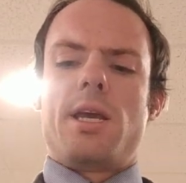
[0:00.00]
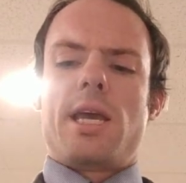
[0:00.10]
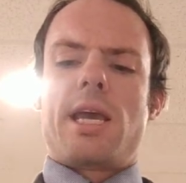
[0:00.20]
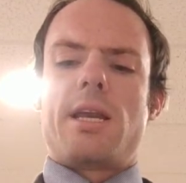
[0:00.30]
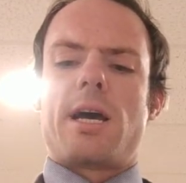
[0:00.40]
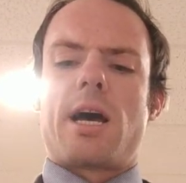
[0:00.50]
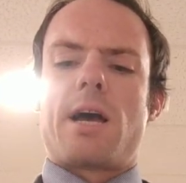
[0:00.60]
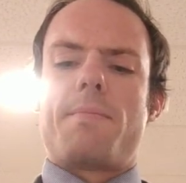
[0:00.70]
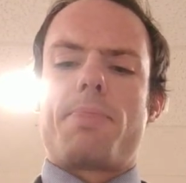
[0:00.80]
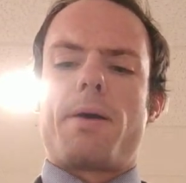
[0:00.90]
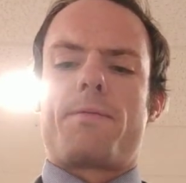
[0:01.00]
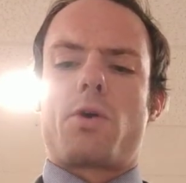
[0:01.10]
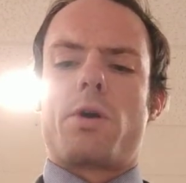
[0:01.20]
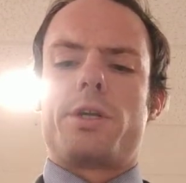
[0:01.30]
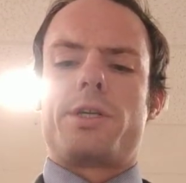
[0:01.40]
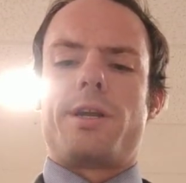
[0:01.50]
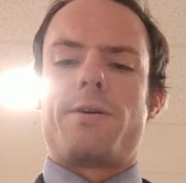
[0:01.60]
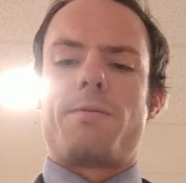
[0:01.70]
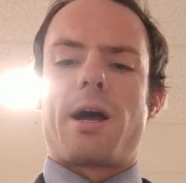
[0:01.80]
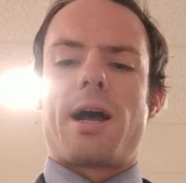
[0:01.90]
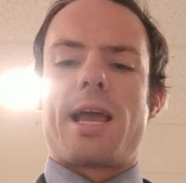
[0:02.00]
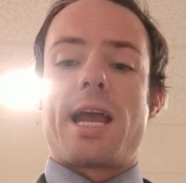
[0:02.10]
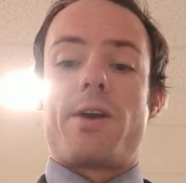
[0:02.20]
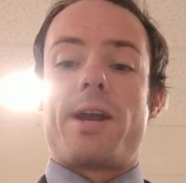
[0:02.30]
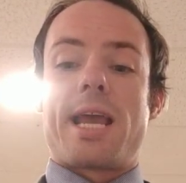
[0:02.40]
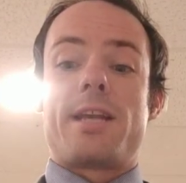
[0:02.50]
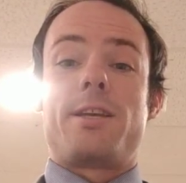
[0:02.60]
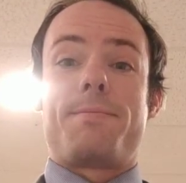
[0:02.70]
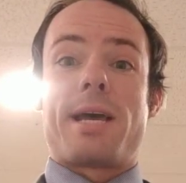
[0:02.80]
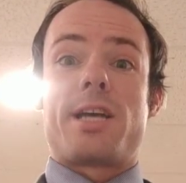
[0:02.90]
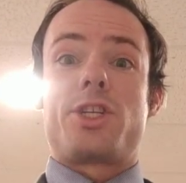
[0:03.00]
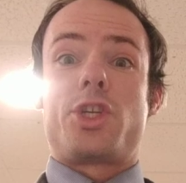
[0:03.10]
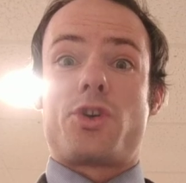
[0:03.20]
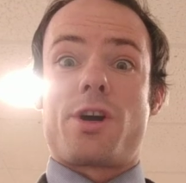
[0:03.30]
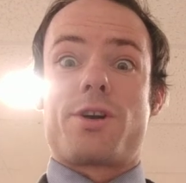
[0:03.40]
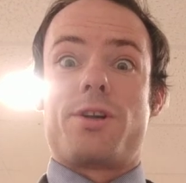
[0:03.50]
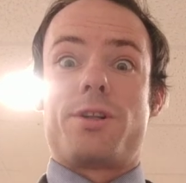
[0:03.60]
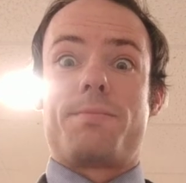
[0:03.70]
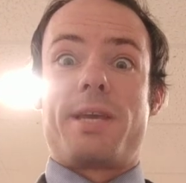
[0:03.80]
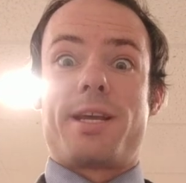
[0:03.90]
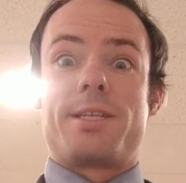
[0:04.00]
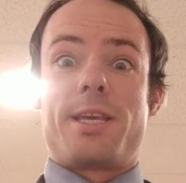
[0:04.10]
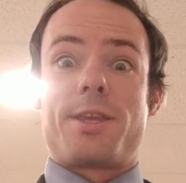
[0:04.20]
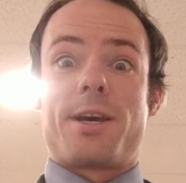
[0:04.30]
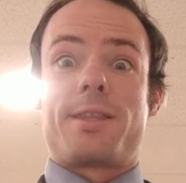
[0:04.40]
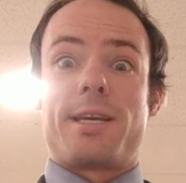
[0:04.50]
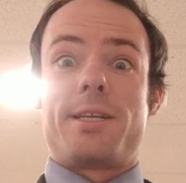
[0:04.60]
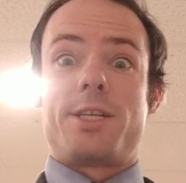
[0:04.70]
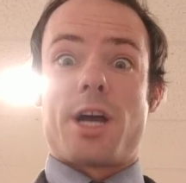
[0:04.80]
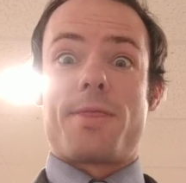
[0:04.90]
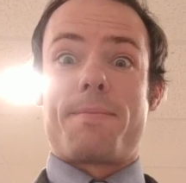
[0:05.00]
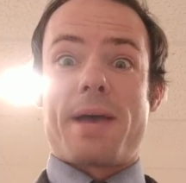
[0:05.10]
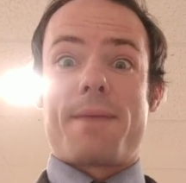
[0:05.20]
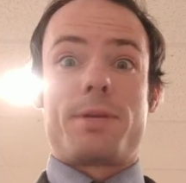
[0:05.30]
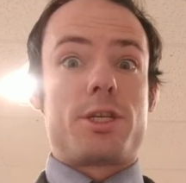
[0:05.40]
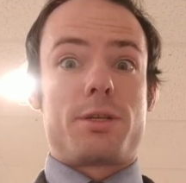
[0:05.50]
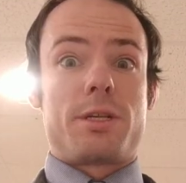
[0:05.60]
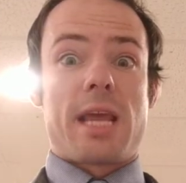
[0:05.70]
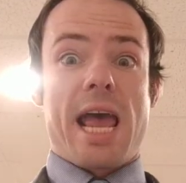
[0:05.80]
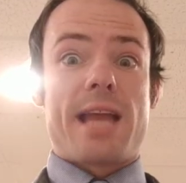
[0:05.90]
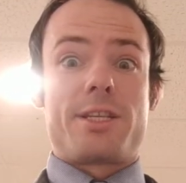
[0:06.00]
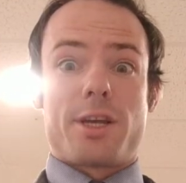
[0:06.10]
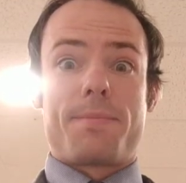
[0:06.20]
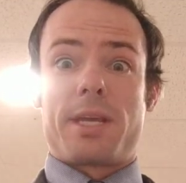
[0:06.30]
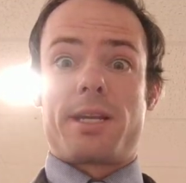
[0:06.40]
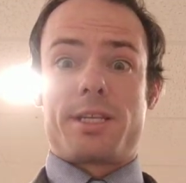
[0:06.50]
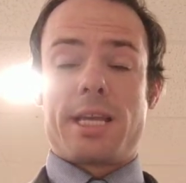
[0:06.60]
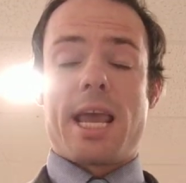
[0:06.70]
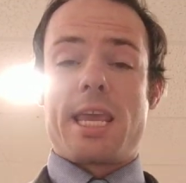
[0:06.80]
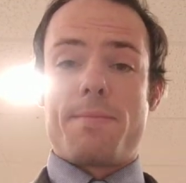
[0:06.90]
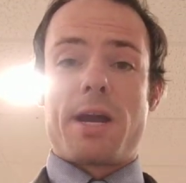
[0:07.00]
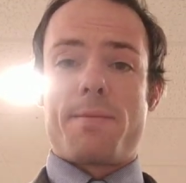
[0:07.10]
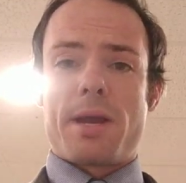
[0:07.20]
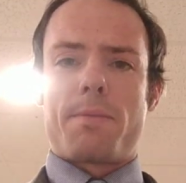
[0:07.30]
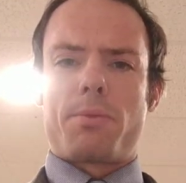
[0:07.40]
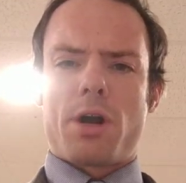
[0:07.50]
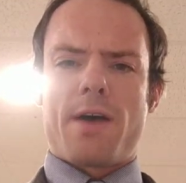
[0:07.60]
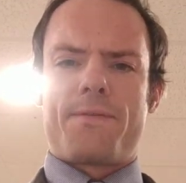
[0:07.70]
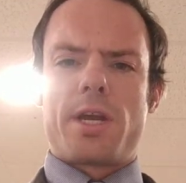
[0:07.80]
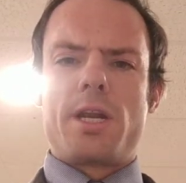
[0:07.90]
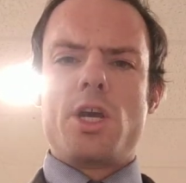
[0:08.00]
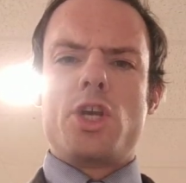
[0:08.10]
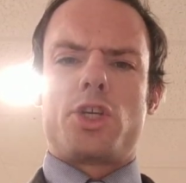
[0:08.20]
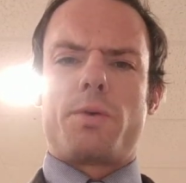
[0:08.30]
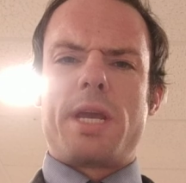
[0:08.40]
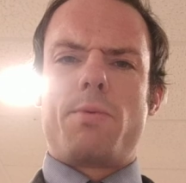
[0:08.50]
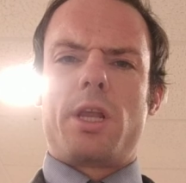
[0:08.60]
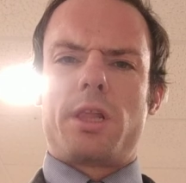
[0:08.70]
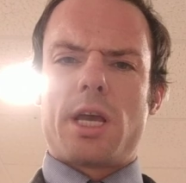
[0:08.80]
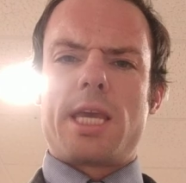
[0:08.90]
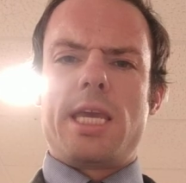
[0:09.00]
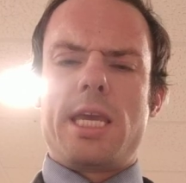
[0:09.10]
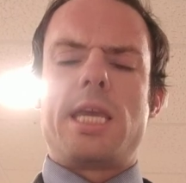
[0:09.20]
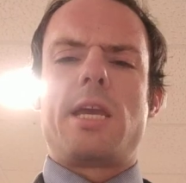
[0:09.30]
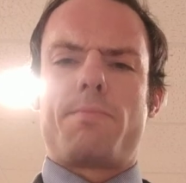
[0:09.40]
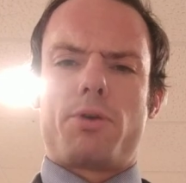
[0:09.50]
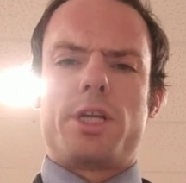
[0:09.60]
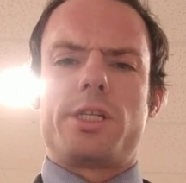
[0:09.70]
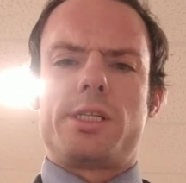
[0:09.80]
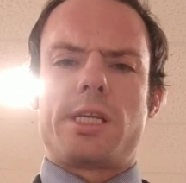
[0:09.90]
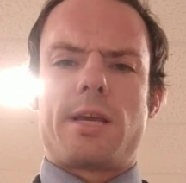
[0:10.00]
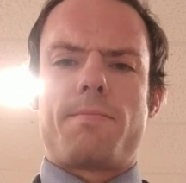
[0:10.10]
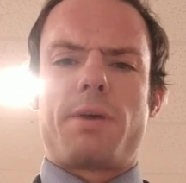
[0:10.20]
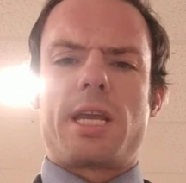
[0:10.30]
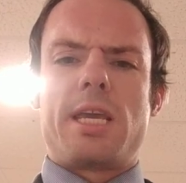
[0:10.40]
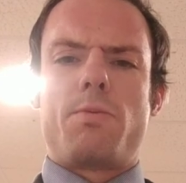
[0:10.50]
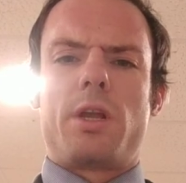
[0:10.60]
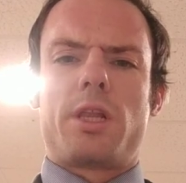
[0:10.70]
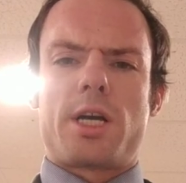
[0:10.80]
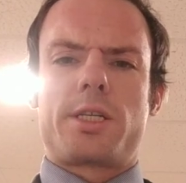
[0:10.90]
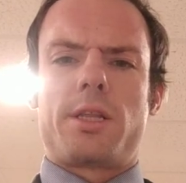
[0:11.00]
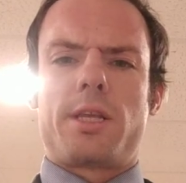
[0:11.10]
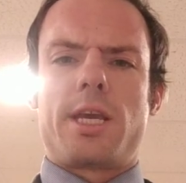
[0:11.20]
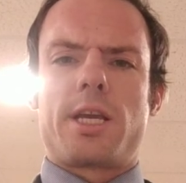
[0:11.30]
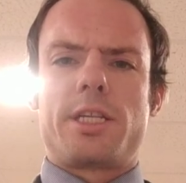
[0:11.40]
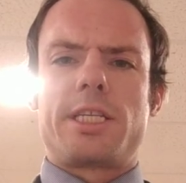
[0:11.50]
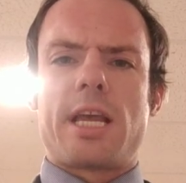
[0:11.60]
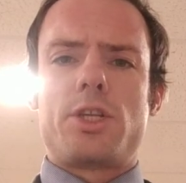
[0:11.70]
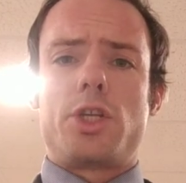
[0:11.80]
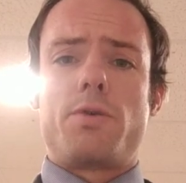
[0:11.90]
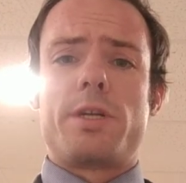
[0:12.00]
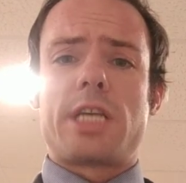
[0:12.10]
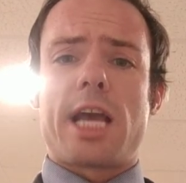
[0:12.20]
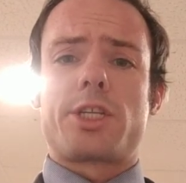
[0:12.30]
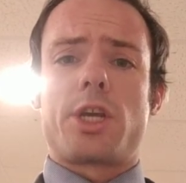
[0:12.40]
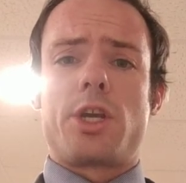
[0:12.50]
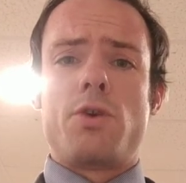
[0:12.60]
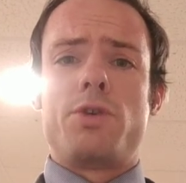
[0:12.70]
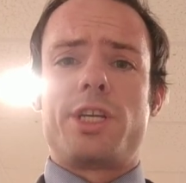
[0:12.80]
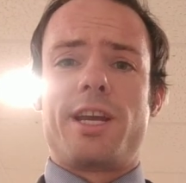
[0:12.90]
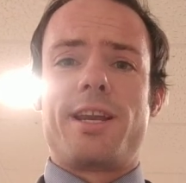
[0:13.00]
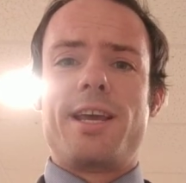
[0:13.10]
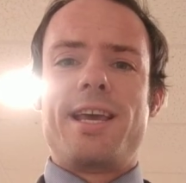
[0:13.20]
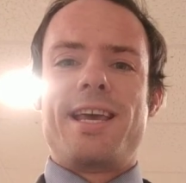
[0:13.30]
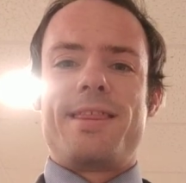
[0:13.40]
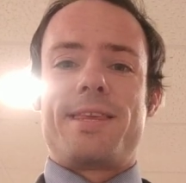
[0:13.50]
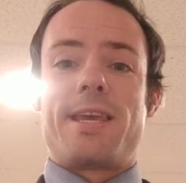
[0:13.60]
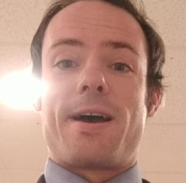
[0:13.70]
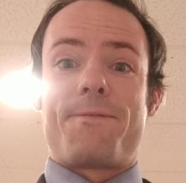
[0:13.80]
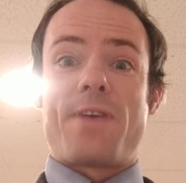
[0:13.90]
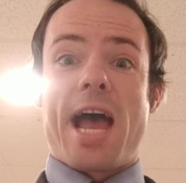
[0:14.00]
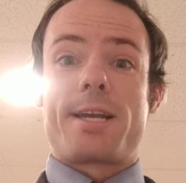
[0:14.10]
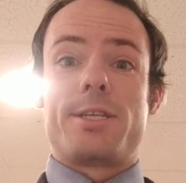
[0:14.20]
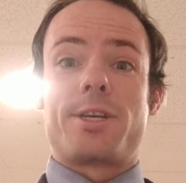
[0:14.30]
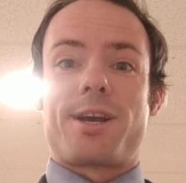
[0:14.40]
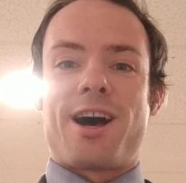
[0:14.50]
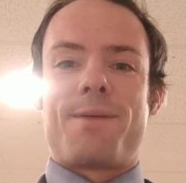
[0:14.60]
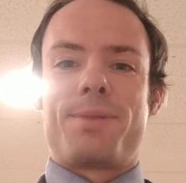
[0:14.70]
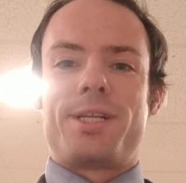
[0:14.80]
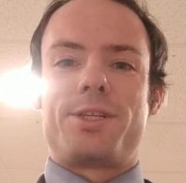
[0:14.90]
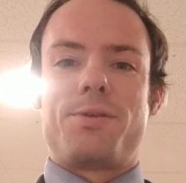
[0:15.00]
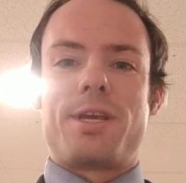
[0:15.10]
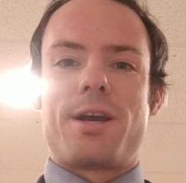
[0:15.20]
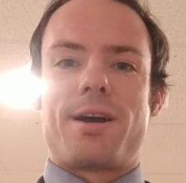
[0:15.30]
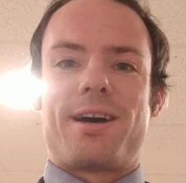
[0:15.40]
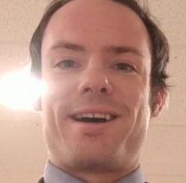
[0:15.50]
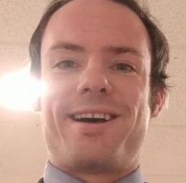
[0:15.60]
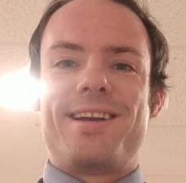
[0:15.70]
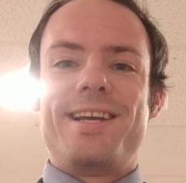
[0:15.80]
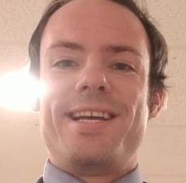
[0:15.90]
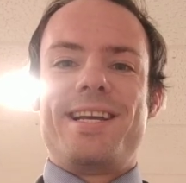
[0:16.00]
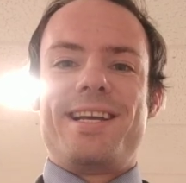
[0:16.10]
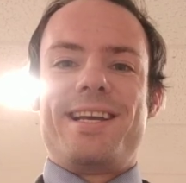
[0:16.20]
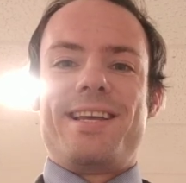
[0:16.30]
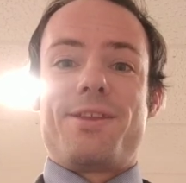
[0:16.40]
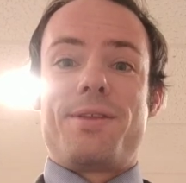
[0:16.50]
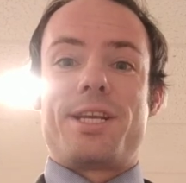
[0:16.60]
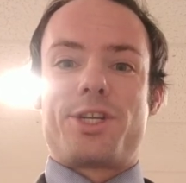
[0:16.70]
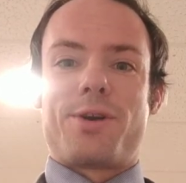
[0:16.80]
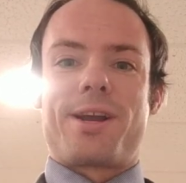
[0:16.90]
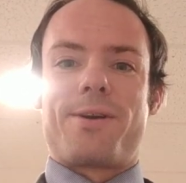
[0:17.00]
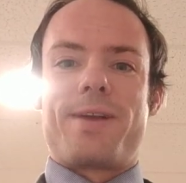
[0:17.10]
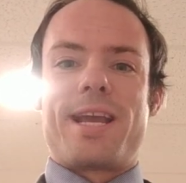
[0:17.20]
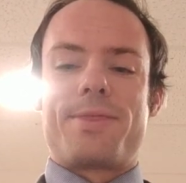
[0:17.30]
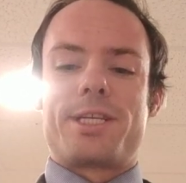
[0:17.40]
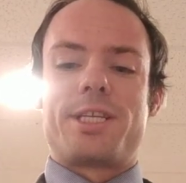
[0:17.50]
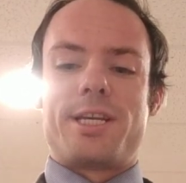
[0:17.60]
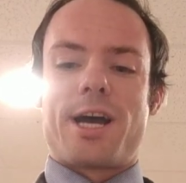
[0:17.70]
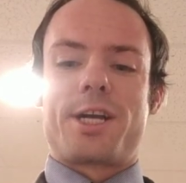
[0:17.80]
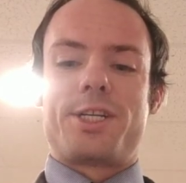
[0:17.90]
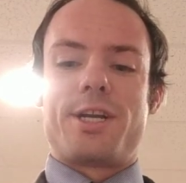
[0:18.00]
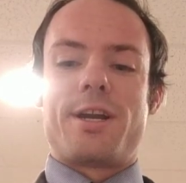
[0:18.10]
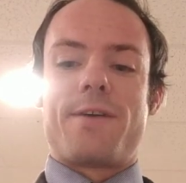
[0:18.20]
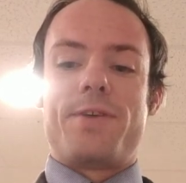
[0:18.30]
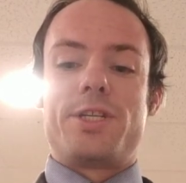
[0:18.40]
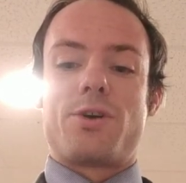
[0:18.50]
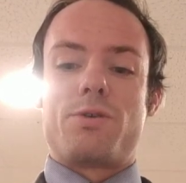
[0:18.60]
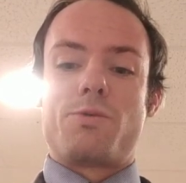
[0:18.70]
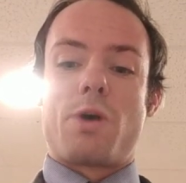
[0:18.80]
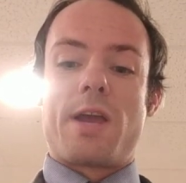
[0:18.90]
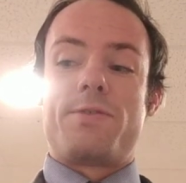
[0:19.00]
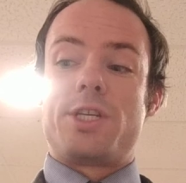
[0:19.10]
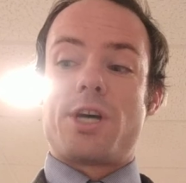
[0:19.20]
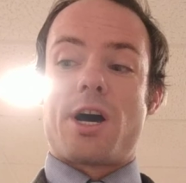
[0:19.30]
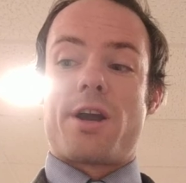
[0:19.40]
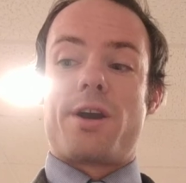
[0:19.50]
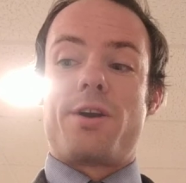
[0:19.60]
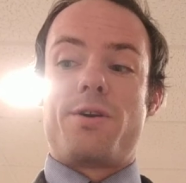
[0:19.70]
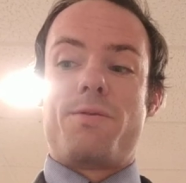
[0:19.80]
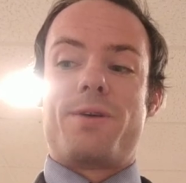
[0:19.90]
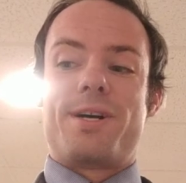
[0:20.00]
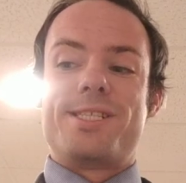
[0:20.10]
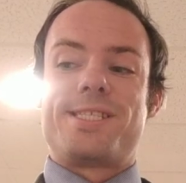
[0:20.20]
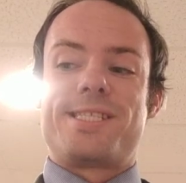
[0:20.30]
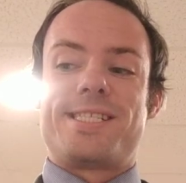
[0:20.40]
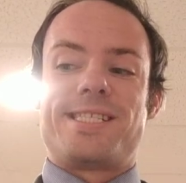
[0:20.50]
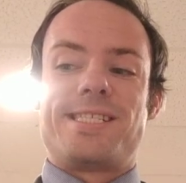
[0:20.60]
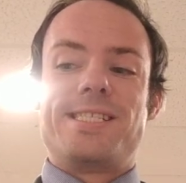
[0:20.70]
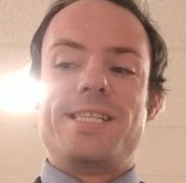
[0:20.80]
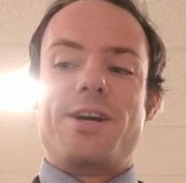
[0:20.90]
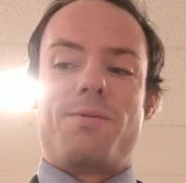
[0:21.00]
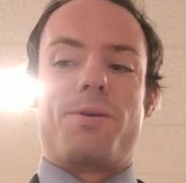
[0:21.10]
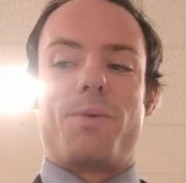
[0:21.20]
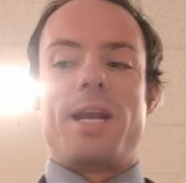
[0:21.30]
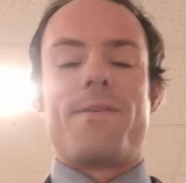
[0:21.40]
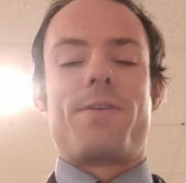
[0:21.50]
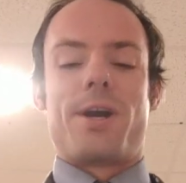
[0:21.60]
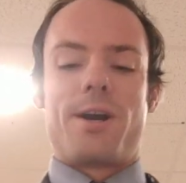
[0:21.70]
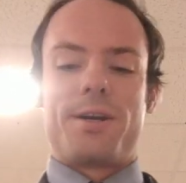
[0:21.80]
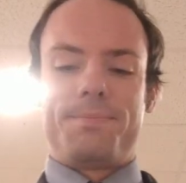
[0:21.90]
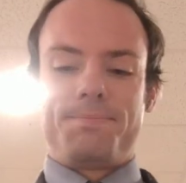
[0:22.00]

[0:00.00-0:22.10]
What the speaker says: And, of course, Herod Antipas struggled because he thought that John the Baptist had something to say. He might have been a prophet. So he imprisons him, but he reluctantly consents to his execution. The fact is accomplished through the trickery and the seduction of his own wife's daughter, who was, we'll read of her.